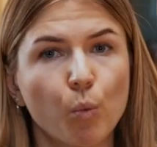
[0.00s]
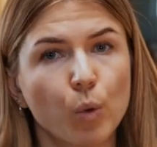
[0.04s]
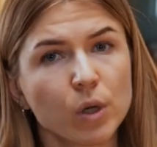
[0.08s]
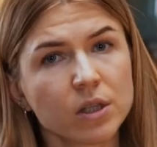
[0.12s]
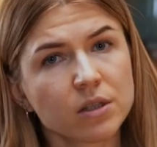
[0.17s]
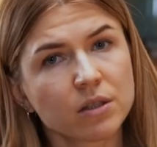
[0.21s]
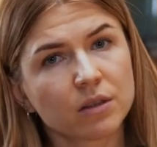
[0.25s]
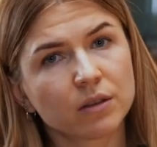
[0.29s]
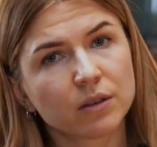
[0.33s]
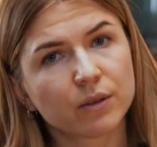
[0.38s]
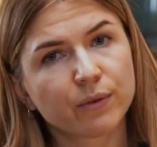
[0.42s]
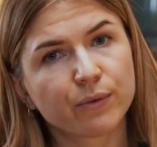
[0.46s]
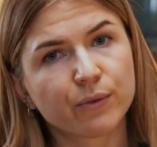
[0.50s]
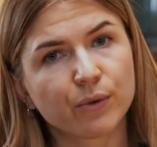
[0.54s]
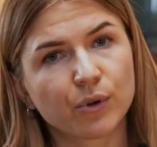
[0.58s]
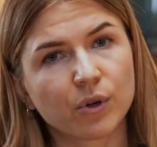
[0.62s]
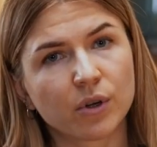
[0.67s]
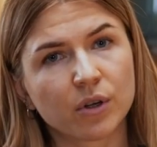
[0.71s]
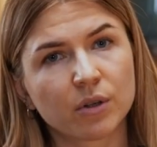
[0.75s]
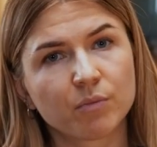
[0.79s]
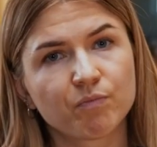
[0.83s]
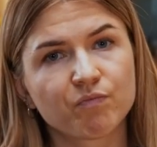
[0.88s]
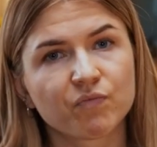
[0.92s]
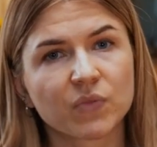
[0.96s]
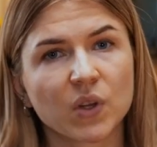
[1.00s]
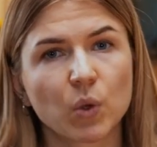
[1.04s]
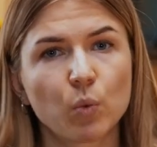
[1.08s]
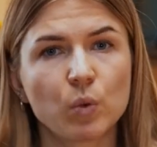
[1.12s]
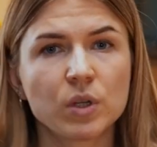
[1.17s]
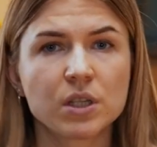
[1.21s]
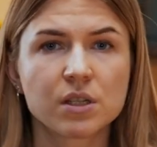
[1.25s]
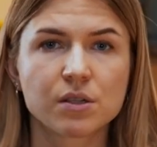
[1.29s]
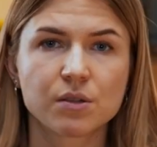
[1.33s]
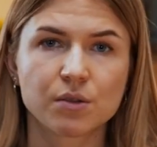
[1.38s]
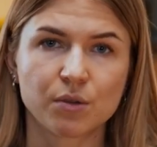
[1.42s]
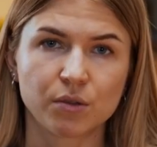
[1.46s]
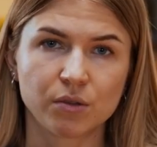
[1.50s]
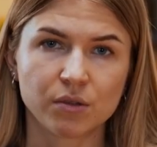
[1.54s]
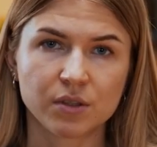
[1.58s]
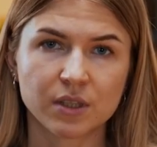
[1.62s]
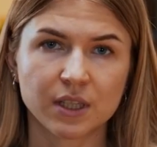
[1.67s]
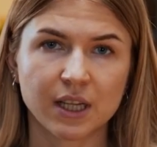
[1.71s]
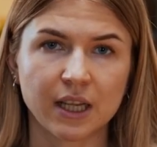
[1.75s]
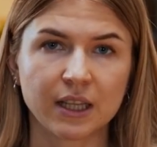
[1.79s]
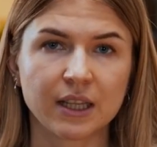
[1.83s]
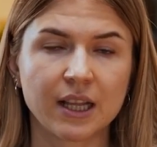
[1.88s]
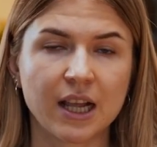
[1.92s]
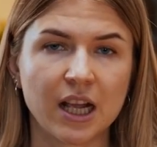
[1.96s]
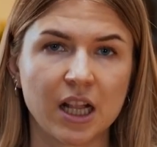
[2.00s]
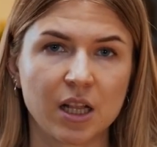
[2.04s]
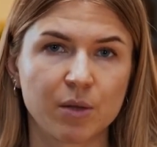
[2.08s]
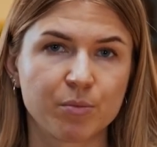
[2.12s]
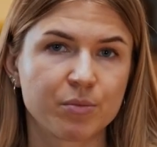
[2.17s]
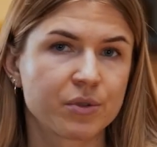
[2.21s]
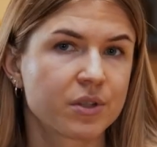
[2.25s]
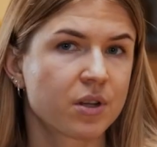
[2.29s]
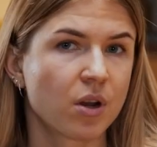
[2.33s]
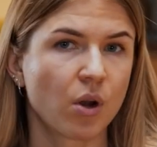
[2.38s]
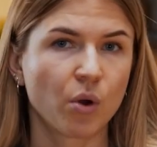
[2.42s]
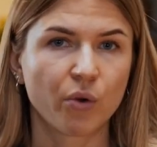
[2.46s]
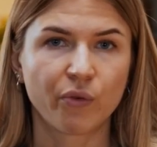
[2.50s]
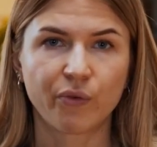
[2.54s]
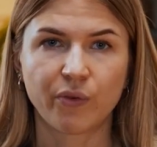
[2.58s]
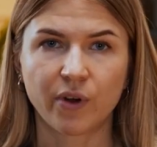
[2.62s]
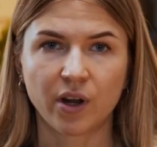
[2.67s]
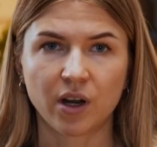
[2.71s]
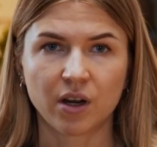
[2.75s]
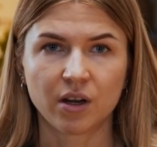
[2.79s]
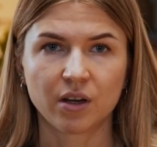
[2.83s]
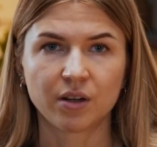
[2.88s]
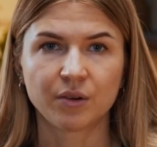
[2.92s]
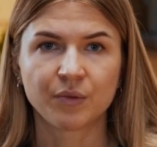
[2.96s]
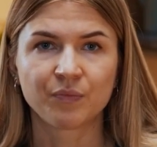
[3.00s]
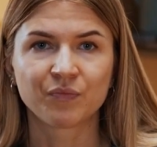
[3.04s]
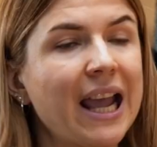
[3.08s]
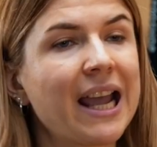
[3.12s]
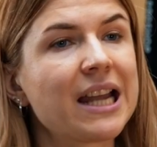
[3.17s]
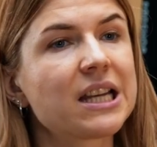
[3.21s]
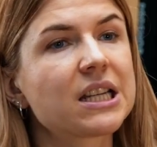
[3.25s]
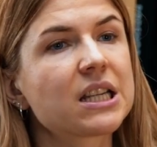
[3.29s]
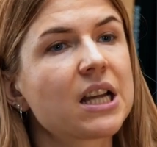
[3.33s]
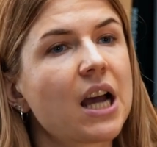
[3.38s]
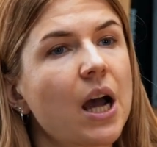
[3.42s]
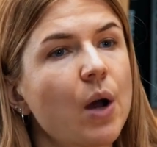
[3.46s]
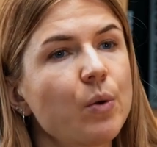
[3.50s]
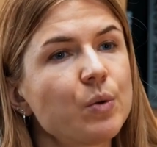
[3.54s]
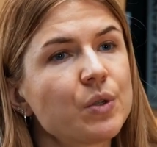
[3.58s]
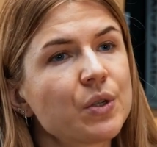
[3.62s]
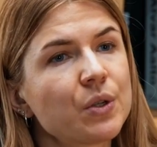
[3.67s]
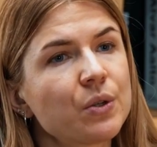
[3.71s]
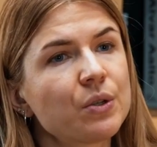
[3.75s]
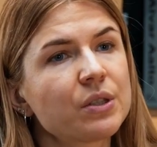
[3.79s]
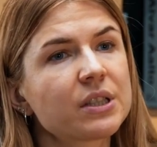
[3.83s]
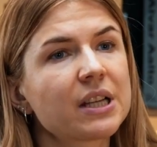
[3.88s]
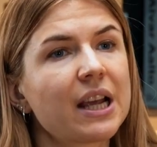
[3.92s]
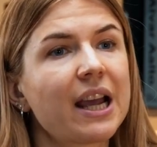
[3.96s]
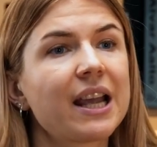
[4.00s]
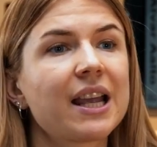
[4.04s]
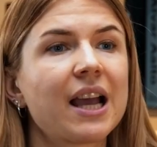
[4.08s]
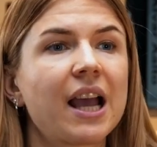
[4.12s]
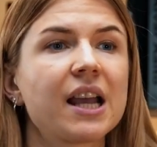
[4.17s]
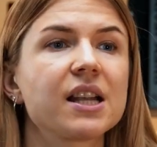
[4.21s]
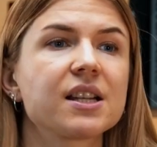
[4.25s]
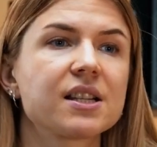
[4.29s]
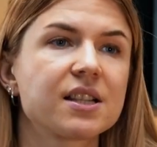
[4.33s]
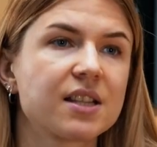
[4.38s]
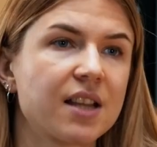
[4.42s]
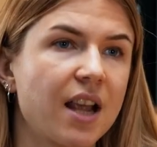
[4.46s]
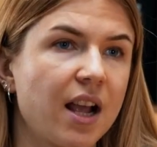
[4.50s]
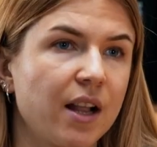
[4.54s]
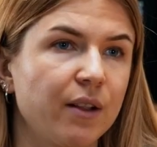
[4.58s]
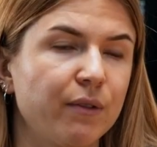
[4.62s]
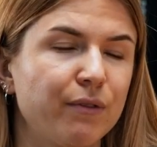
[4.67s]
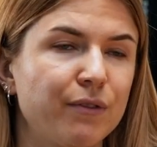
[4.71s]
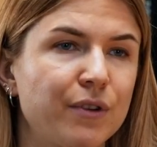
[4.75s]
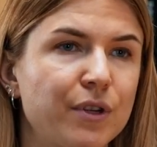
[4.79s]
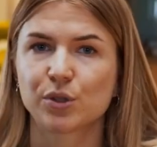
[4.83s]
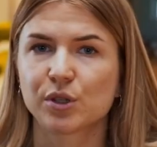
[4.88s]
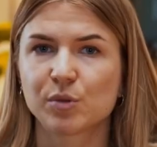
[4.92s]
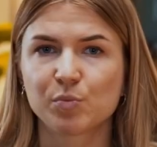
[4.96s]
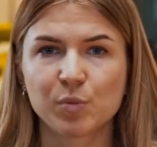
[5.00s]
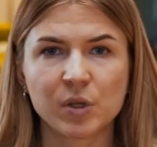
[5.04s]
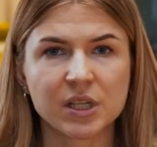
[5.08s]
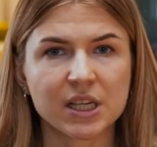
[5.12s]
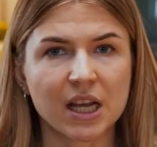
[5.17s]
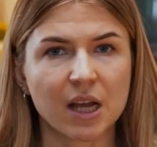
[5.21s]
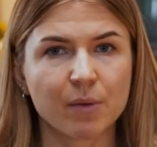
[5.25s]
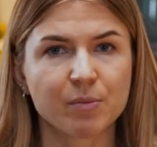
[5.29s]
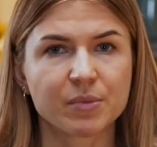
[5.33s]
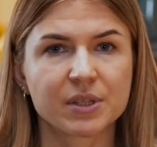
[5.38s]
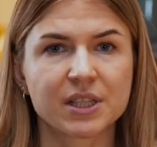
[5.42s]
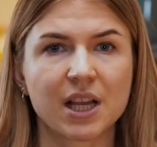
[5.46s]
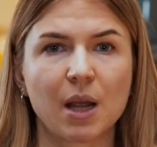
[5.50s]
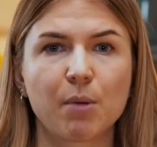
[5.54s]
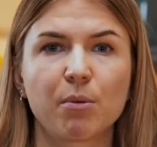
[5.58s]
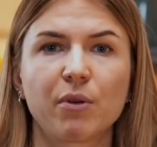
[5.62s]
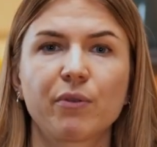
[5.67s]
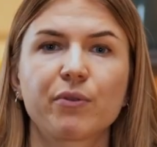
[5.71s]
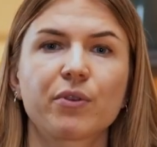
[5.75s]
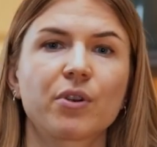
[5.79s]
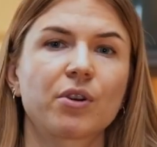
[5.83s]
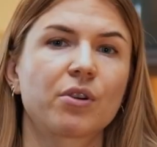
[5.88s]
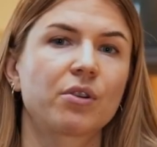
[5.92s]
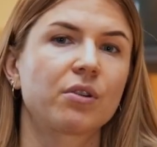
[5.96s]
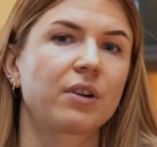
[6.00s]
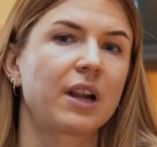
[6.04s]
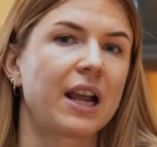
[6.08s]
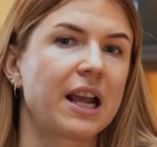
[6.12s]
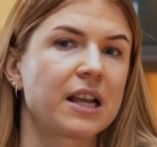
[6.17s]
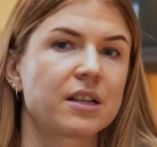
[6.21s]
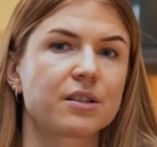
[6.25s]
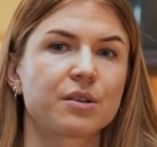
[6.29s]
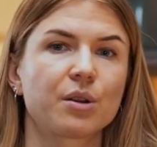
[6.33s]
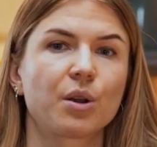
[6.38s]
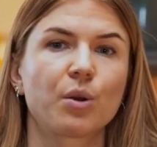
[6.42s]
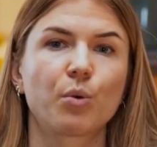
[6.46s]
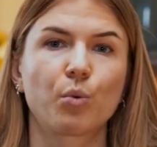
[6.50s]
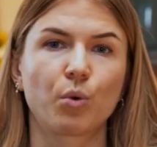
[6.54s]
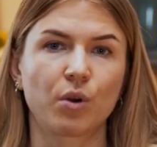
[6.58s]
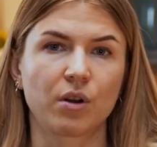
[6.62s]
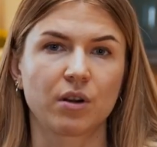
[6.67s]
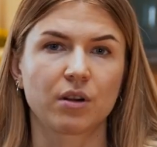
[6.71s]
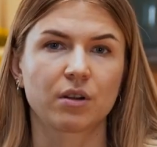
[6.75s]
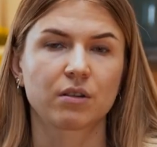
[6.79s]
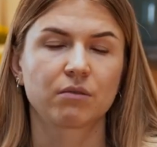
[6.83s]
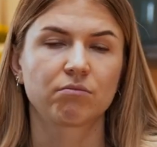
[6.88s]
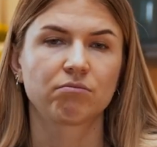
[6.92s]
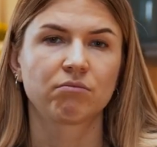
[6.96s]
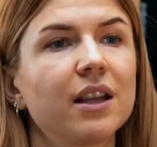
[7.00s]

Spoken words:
What to look for, which tools can help so far, and how to use AI itself to speed up some of your SEO work,